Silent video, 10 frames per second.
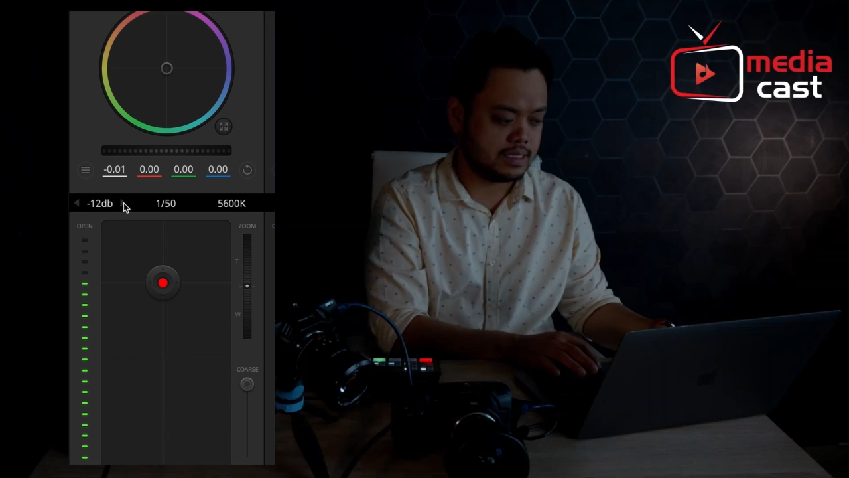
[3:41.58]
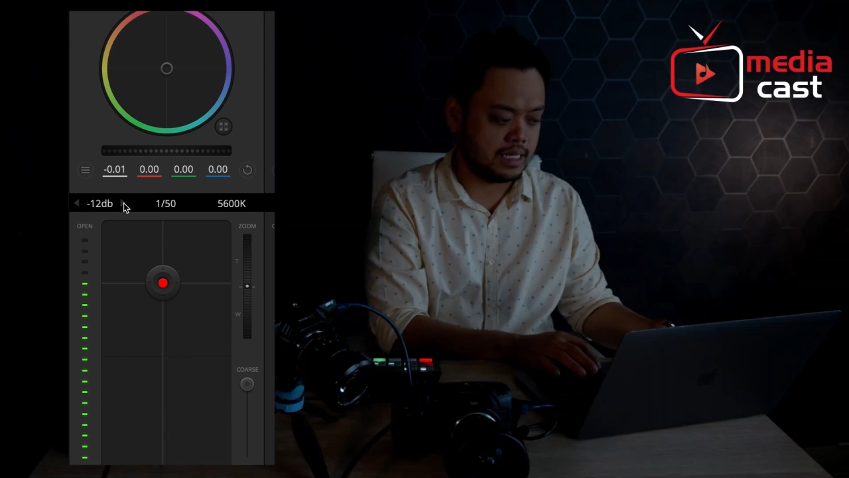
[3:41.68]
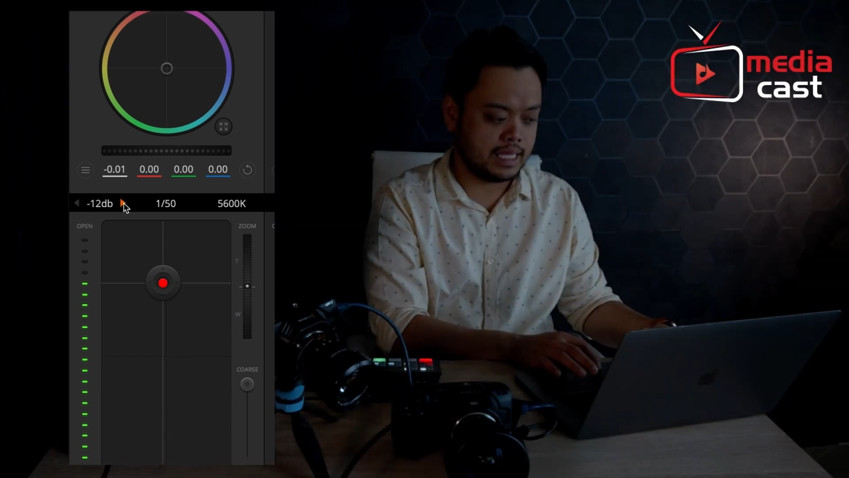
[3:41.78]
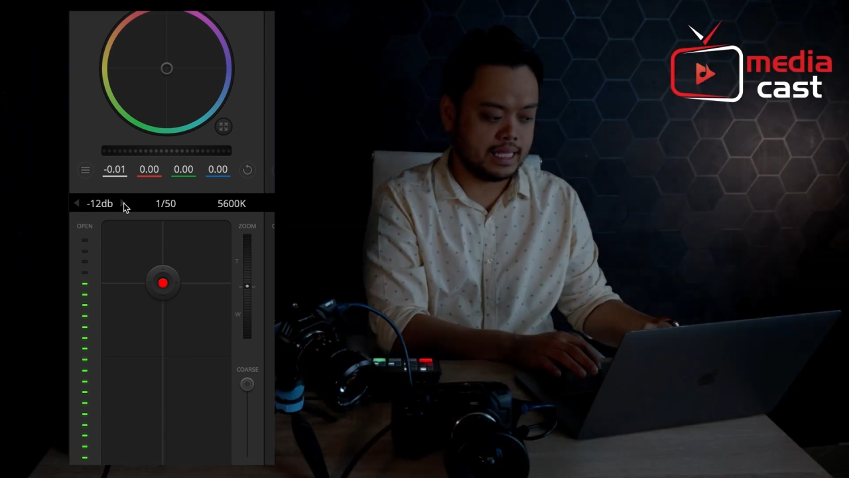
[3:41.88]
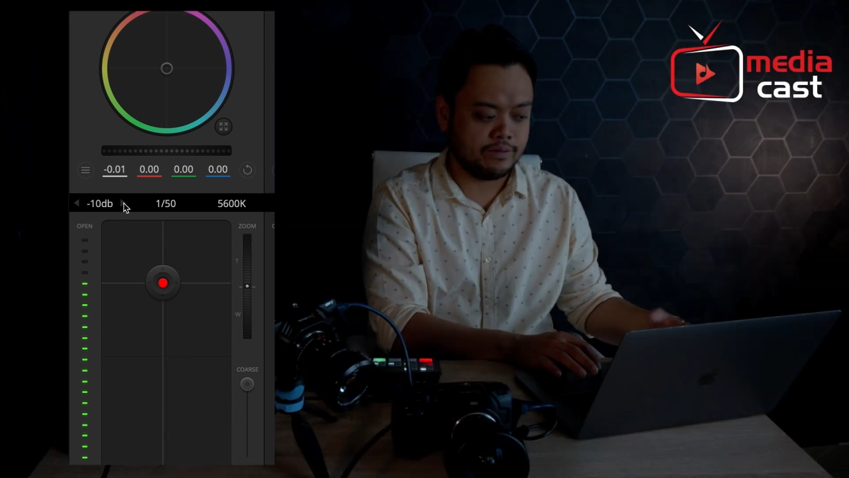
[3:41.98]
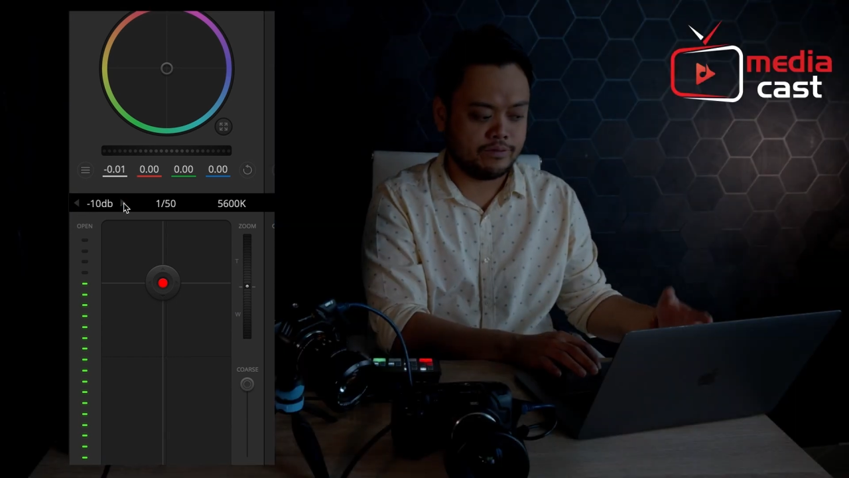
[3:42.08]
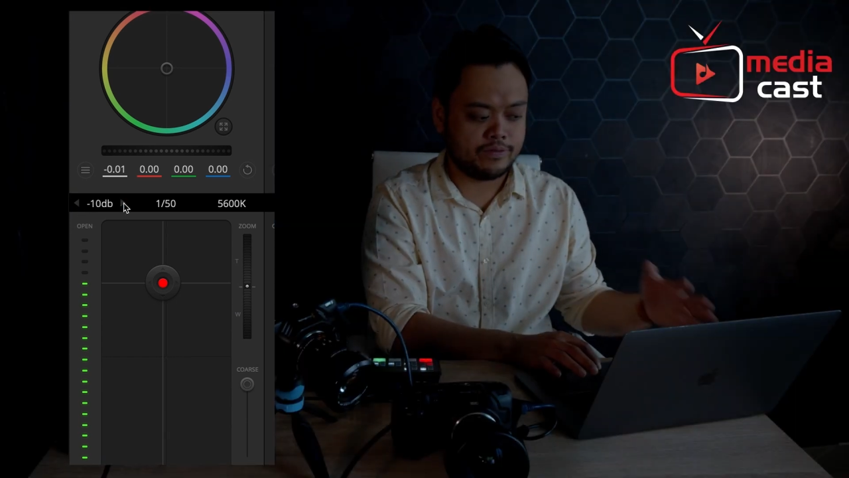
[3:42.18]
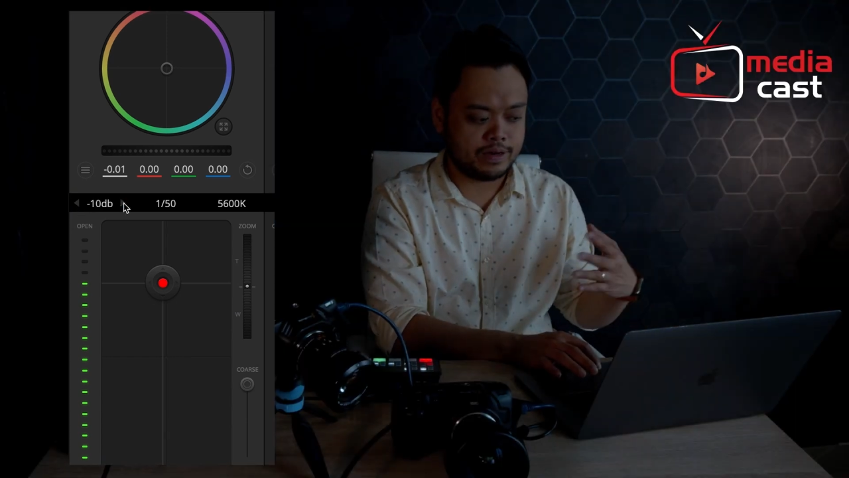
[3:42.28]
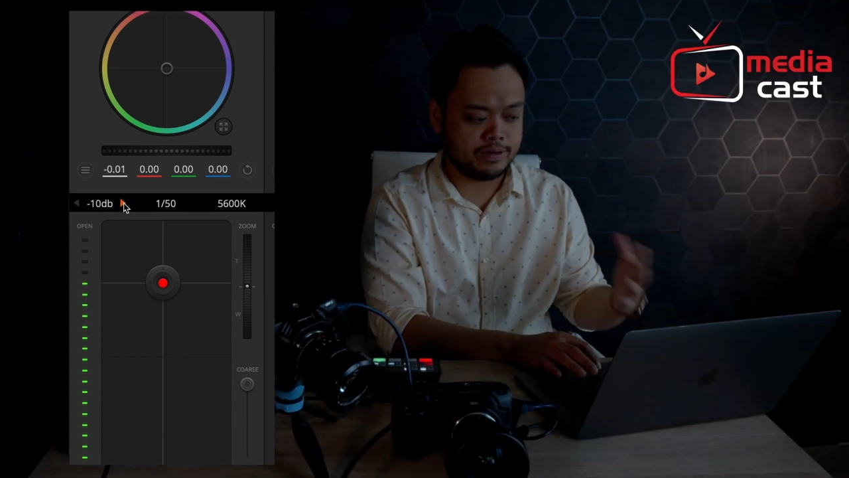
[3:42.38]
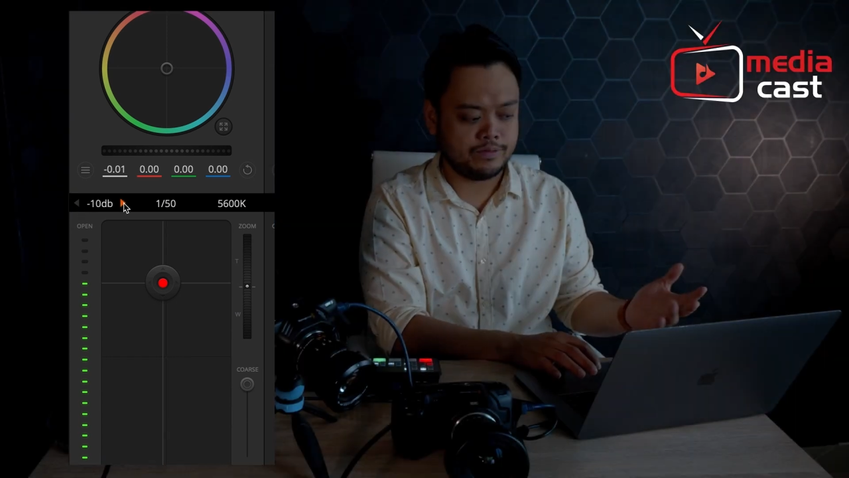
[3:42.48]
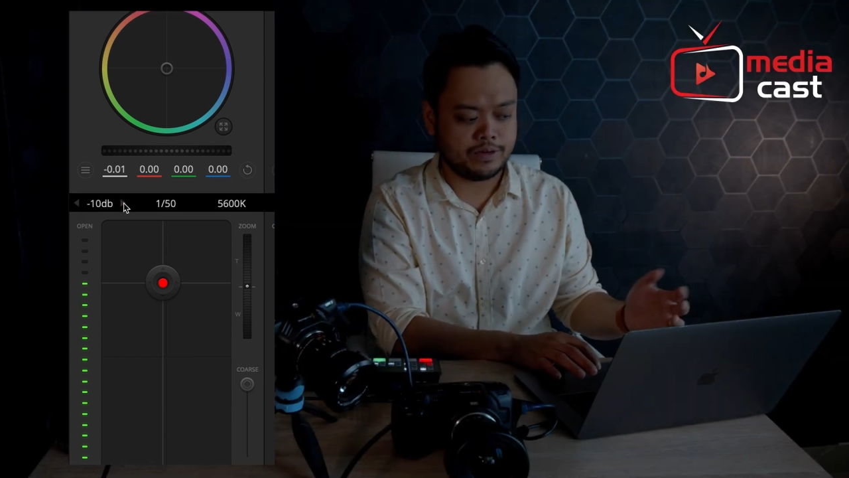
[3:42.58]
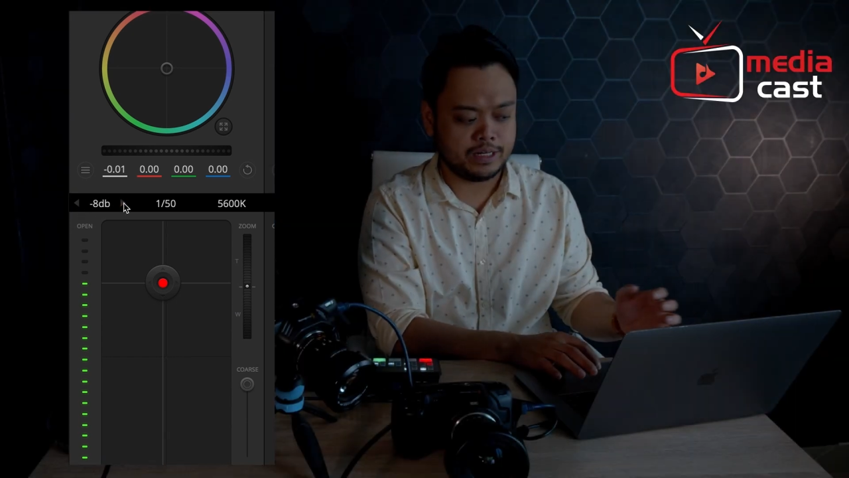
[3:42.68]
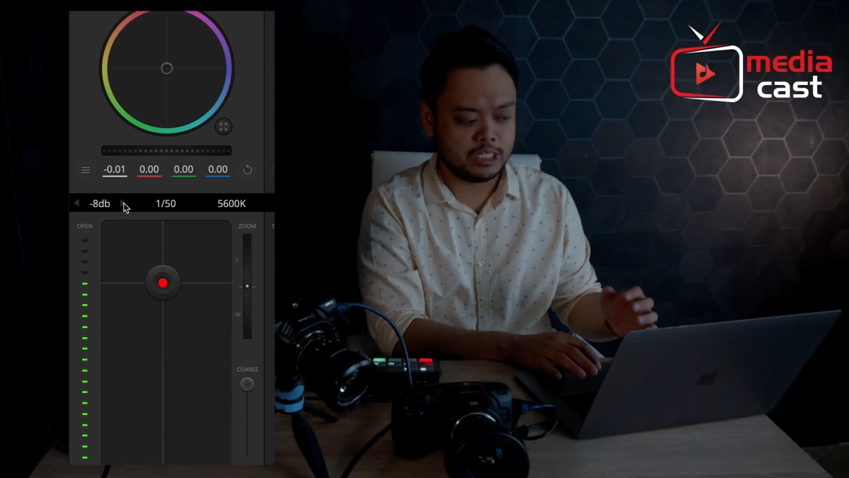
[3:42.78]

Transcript: again a very, very